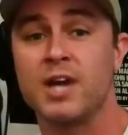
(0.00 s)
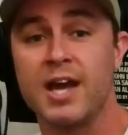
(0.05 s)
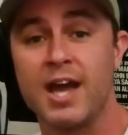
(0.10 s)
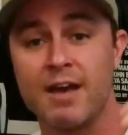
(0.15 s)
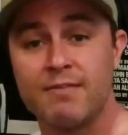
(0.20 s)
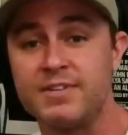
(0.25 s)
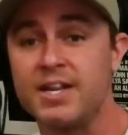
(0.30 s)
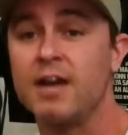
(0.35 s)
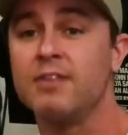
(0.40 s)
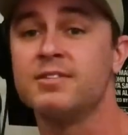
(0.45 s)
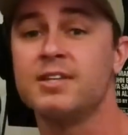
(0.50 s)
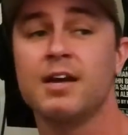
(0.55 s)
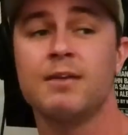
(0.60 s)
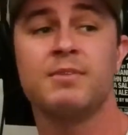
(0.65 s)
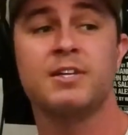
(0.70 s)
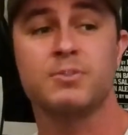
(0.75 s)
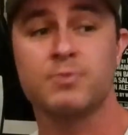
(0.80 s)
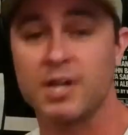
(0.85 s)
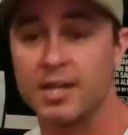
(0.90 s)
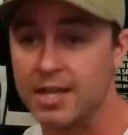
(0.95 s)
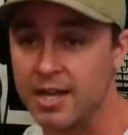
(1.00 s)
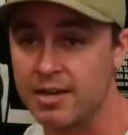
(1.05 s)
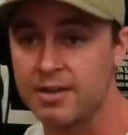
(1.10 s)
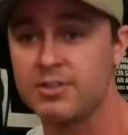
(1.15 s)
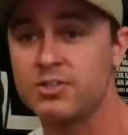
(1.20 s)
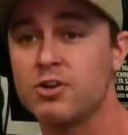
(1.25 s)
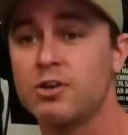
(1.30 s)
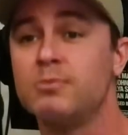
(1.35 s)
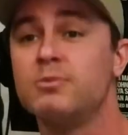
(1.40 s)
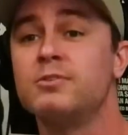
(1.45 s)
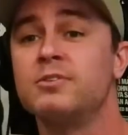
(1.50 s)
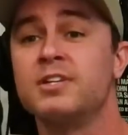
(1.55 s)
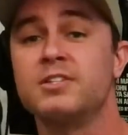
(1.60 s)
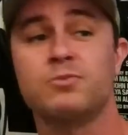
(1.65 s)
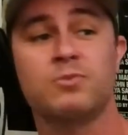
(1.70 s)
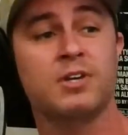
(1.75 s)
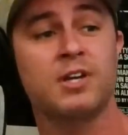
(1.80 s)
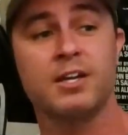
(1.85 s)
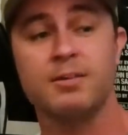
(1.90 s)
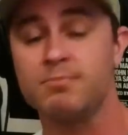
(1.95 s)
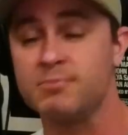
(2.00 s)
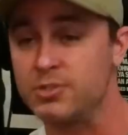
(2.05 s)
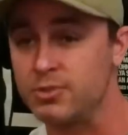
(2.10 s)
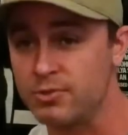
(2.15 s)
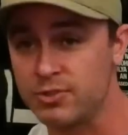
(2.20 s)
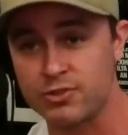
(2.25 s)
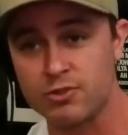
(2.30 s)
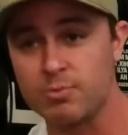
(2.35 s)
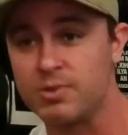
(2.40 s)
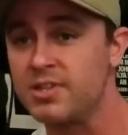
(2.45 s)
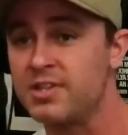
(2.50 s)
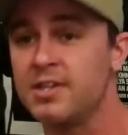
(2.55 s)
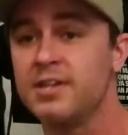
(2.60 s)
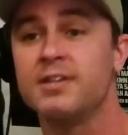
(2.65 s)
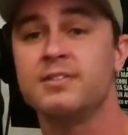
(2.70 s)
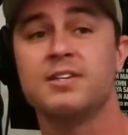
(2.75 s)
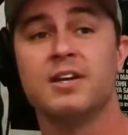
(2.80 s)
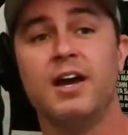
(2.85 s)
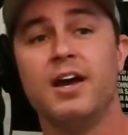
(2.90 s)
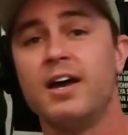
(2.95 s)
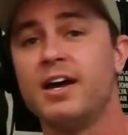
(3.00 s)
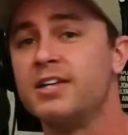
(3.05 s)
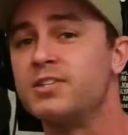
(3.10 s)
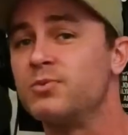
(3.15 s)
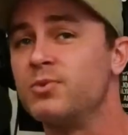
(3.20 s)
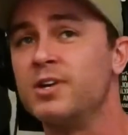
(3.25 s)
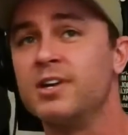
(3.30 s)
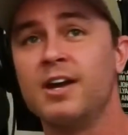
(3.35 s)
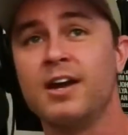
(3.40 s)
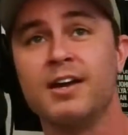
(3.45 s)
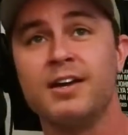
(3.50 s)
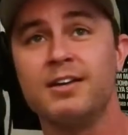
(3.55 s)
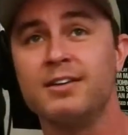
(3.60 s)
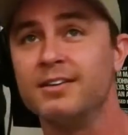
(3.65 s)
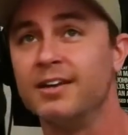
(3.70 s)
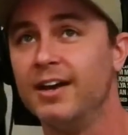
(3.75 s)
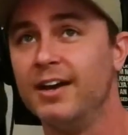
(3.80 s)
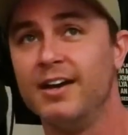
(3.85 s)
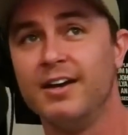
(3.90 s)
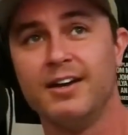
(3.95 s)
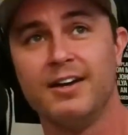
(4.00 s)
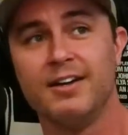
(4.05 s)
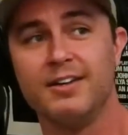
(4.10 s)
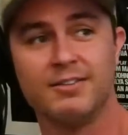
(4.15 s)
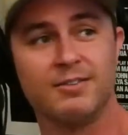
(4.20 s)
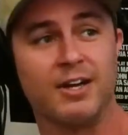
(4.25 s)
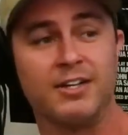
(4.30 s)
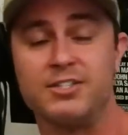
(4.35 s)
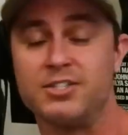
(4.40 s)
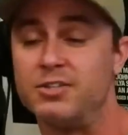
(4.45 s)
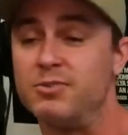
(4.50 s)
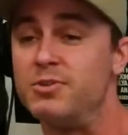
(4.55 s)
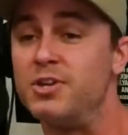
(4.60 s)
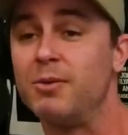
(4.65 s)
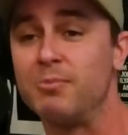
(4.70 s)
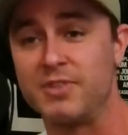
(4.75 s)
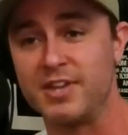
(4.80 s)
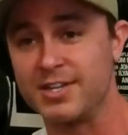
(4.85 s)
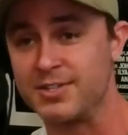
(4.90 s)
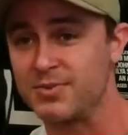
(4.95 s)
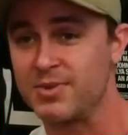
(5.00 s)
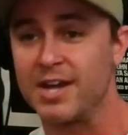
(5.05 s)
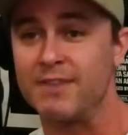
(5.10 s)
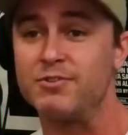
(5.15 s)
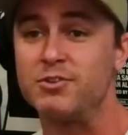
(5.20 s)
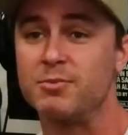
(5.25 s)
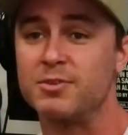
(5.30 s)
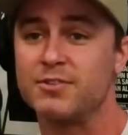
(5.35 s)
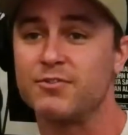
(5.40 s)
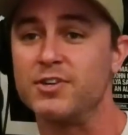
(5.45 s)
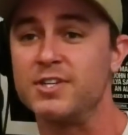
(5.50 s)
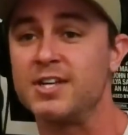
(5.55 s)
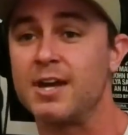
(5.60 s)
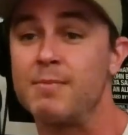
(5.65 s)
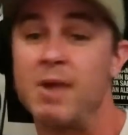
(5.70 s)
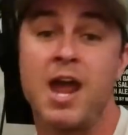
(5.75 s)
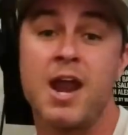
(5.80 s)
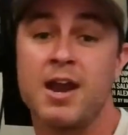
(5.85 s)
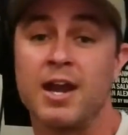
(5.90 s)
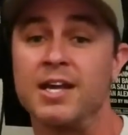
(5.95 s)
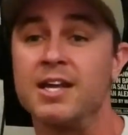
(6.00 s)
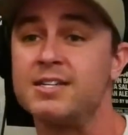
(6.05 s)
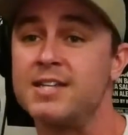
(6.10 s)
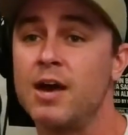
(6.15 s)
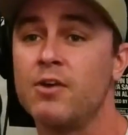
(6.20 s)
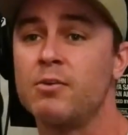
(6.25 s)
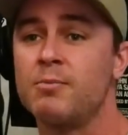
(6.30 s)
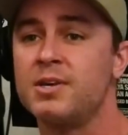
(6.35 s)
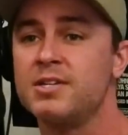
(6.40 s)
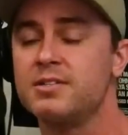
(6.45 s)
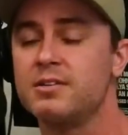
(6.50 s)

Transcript: when I have downtime, that's when I get into trouble. That's when I do stupid things. That's when I just do dumb things when I have too much free time, and I get down on